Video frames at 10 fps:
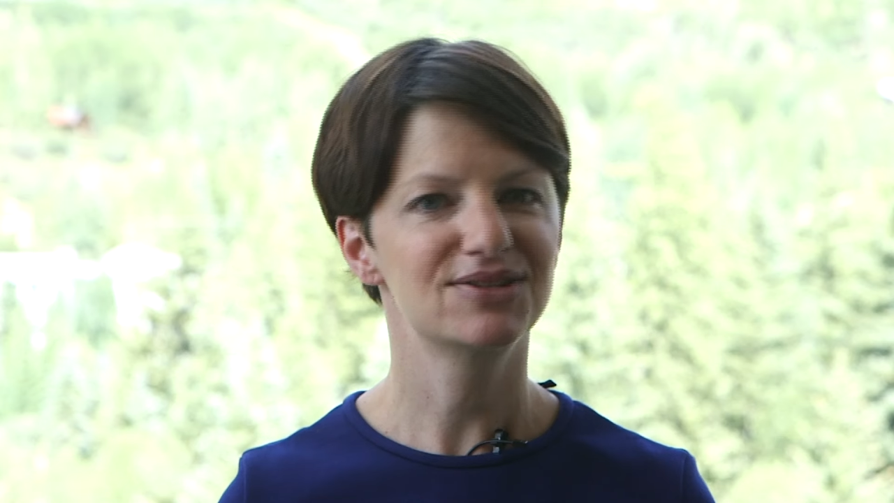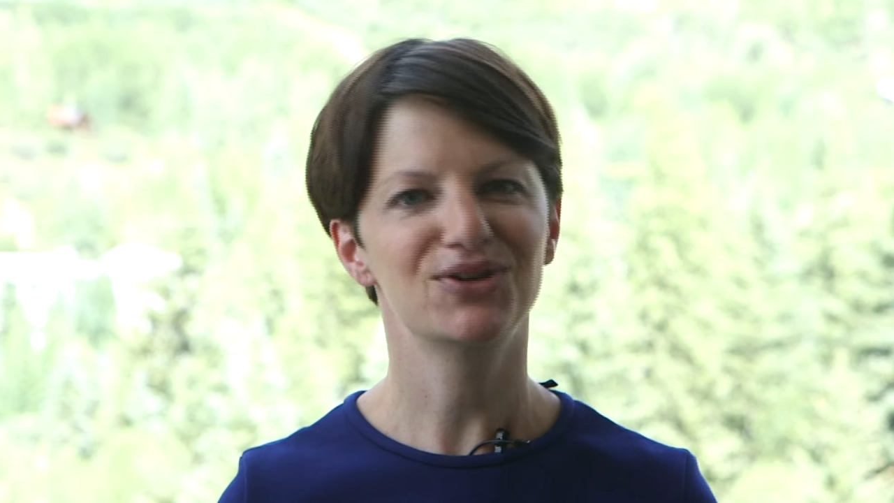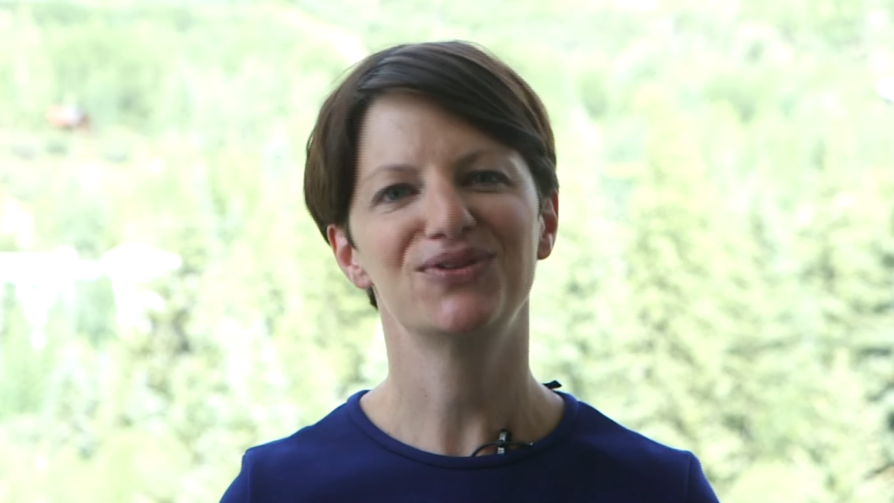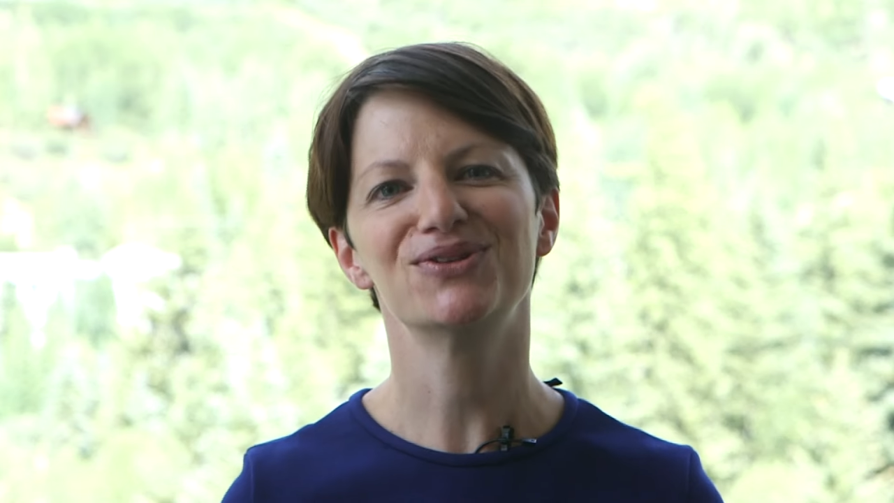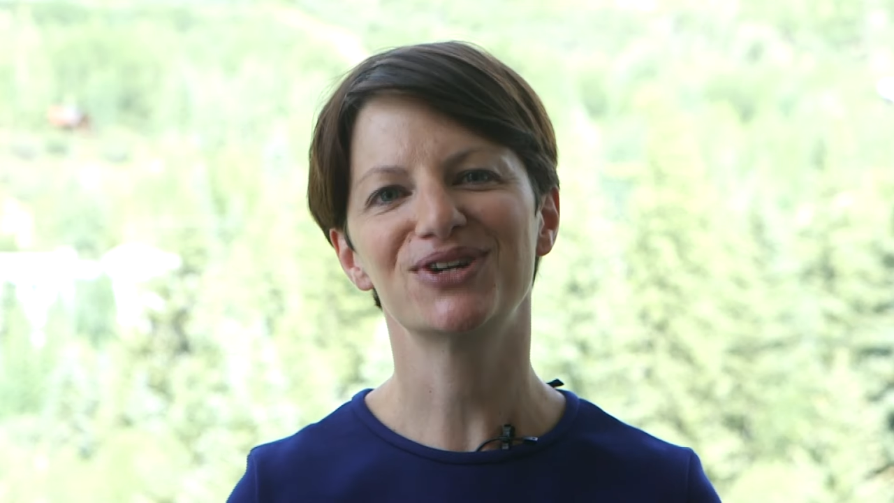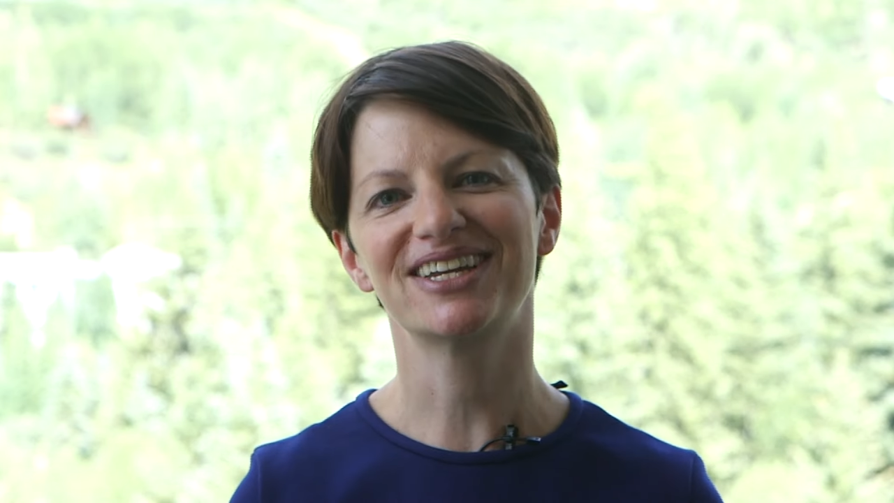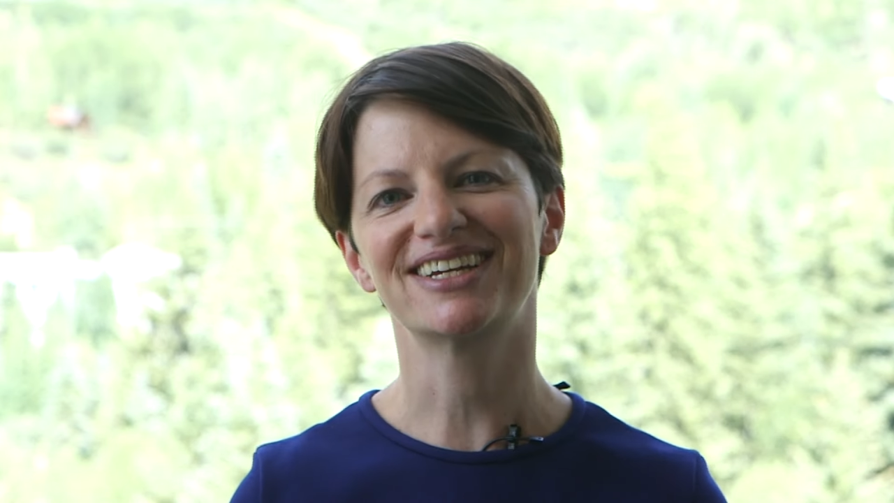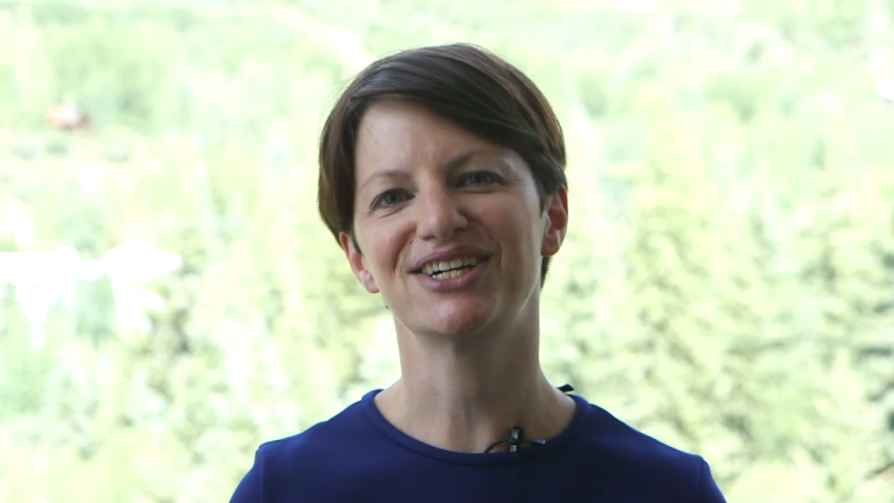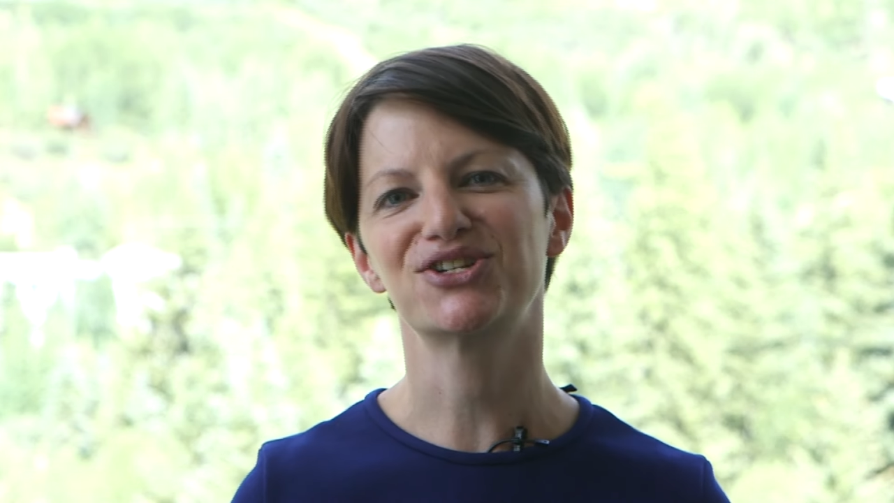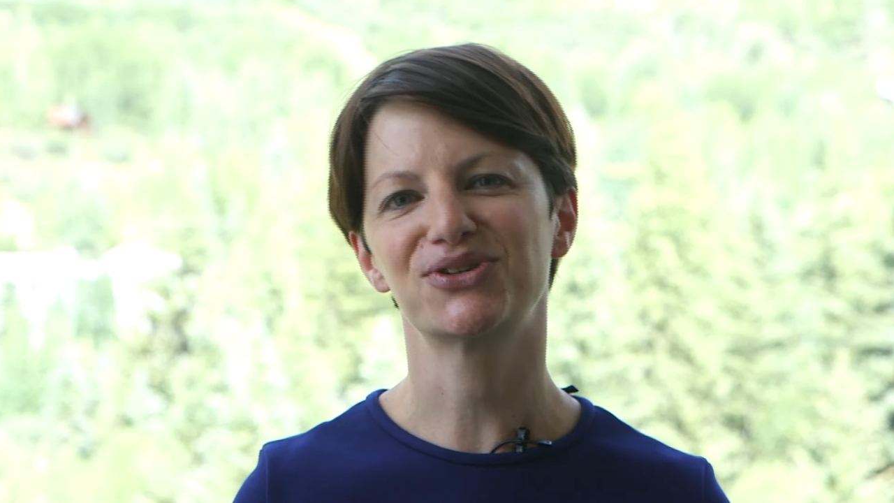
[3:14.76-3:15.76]
So if you look at
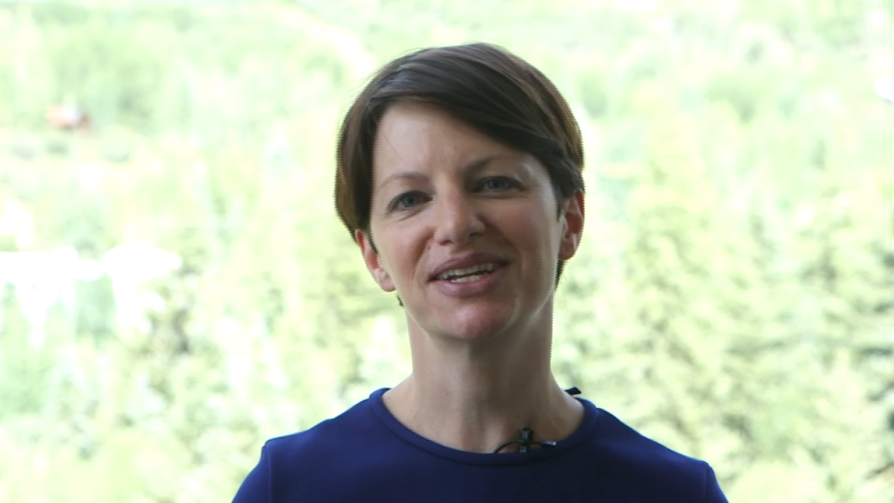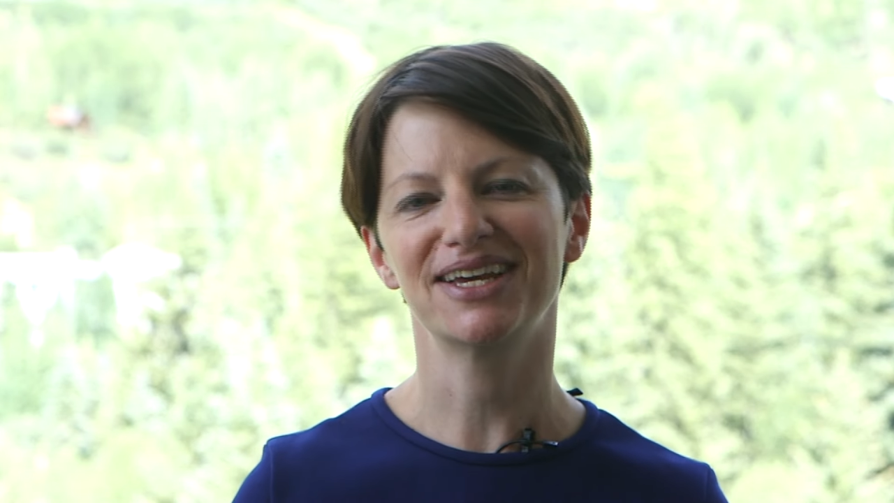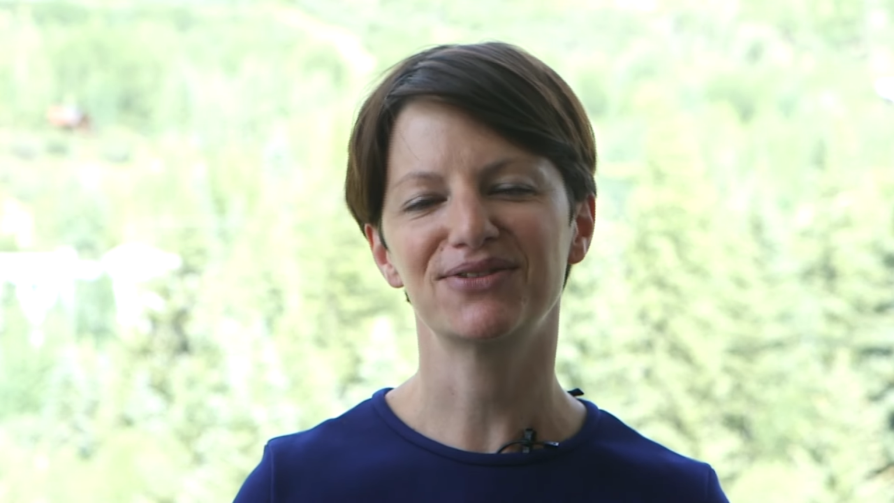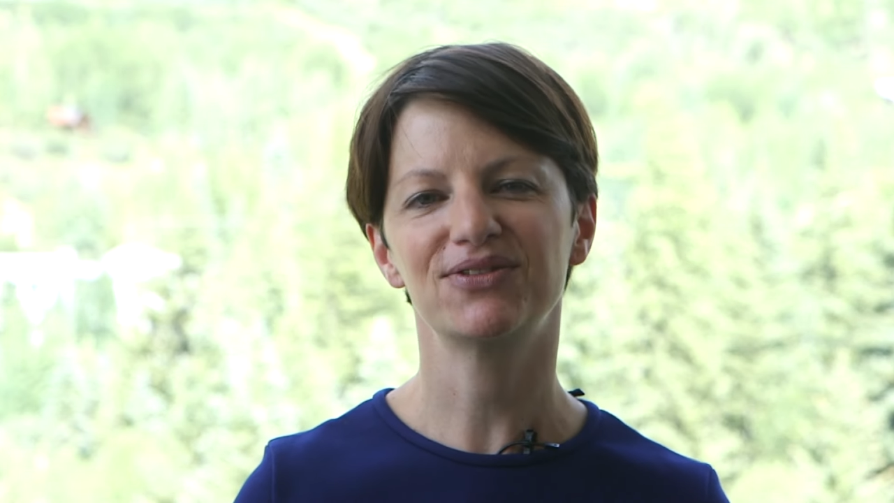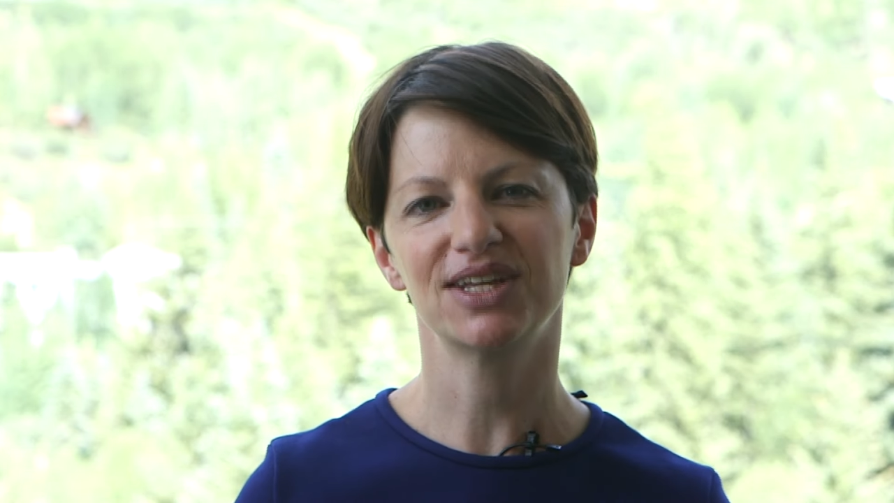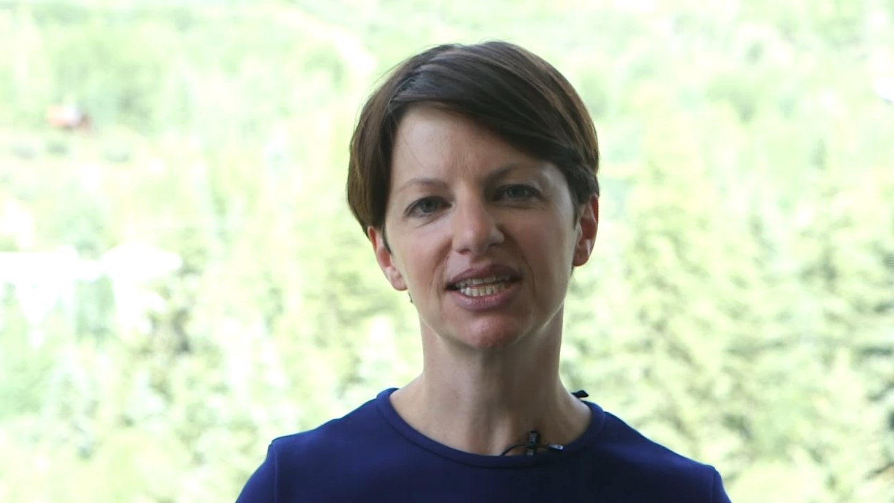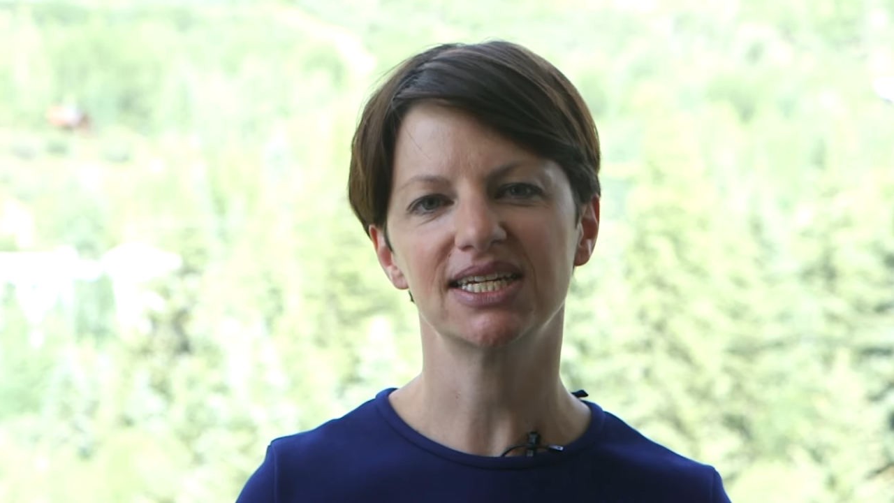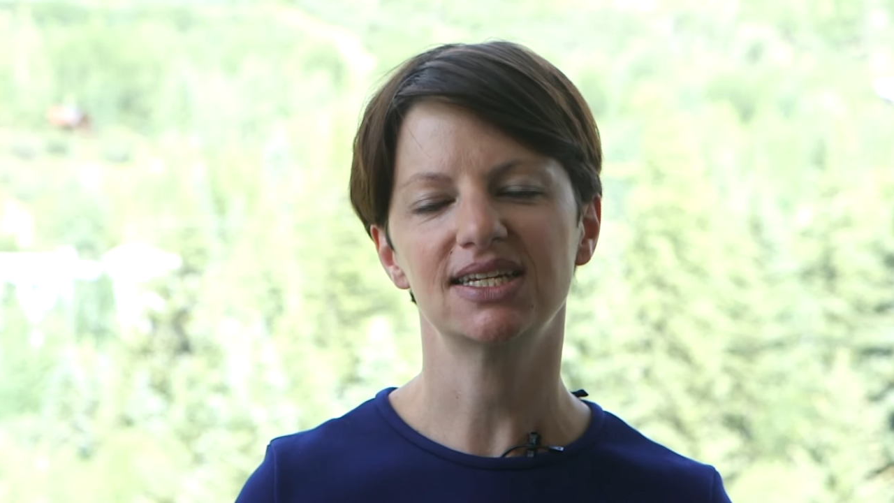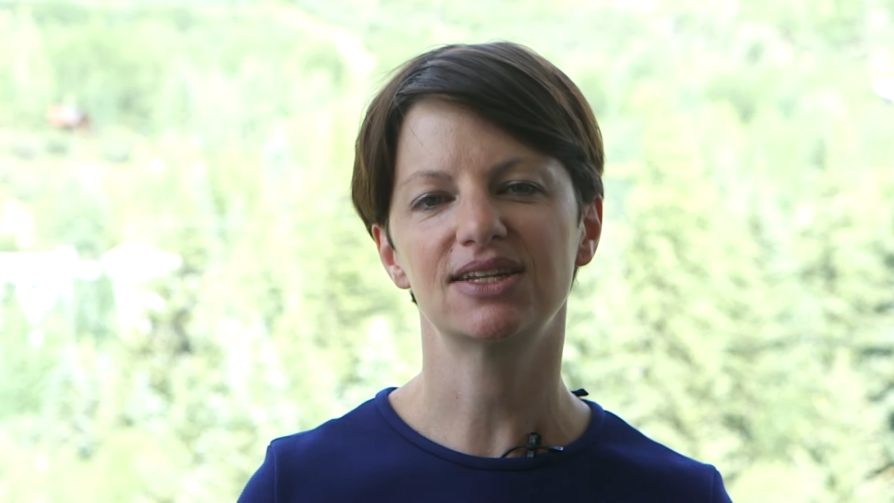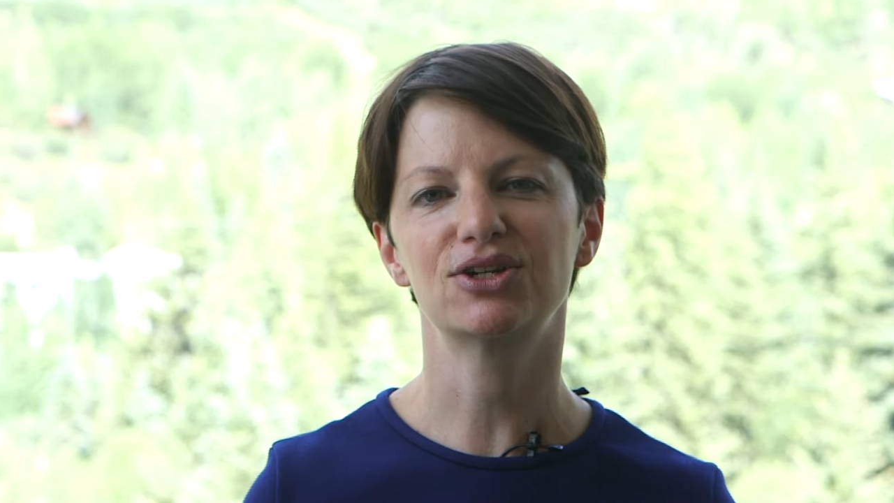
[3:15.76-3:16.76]
a country like Finland,